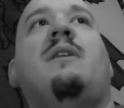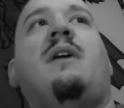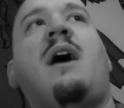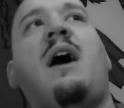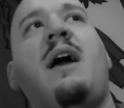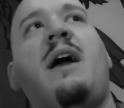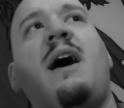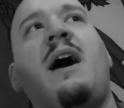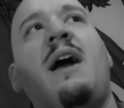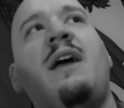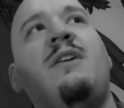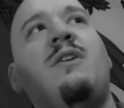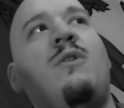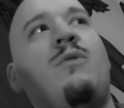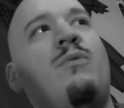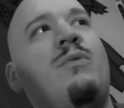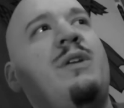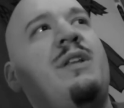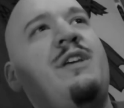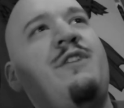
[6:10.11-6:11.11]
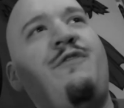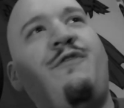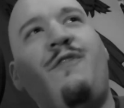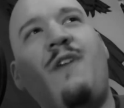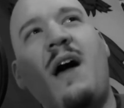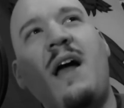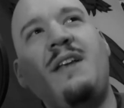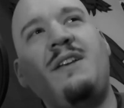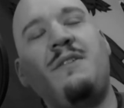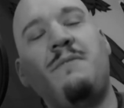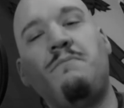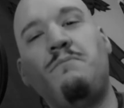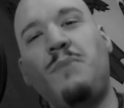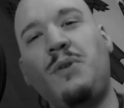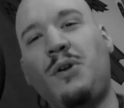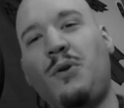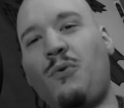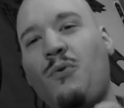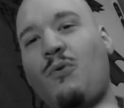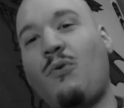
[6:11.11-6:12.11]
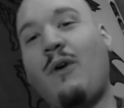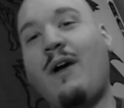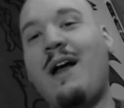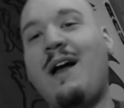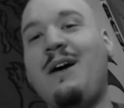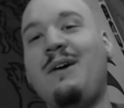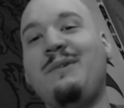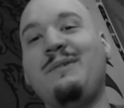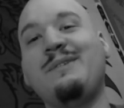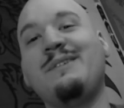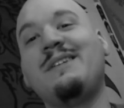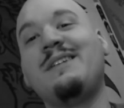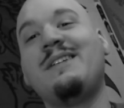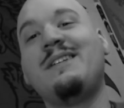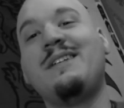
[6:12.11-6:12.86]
I don't really find a middle ground,